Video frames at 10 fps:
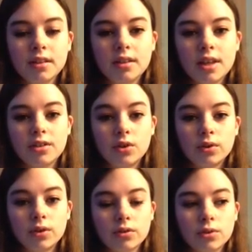they don't
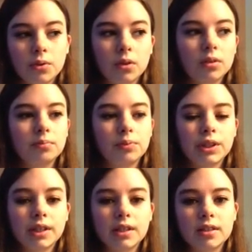go to school
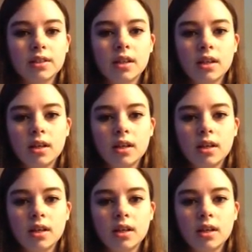because